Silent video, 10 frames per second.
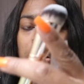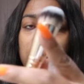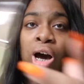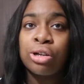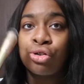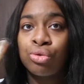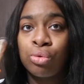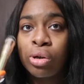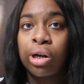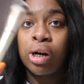
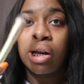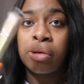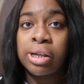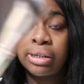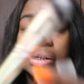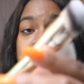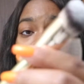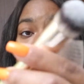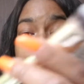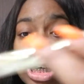contour and
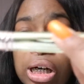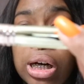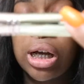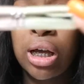concealer.